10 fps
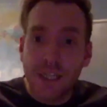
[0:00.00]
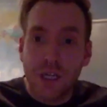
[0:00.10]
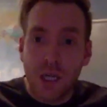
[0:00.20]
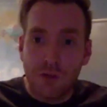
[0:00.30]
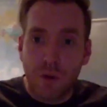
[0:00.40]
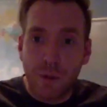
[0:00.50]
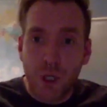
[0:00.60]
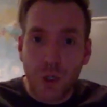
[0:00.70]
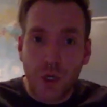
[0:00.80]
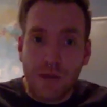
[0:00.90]
another
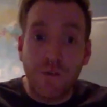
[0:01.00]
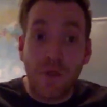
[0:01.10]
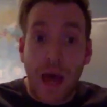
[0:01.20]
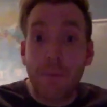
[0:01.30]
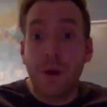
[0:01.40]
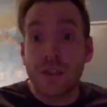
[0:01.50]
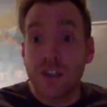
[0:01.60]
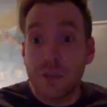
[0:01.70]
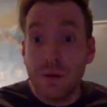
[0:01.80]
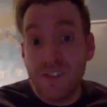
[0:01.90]
opportunity for that person
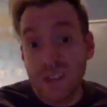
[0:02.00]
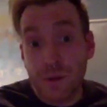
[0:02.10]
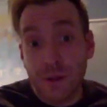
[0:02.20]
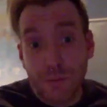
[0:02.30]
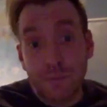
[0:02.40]
to be visible.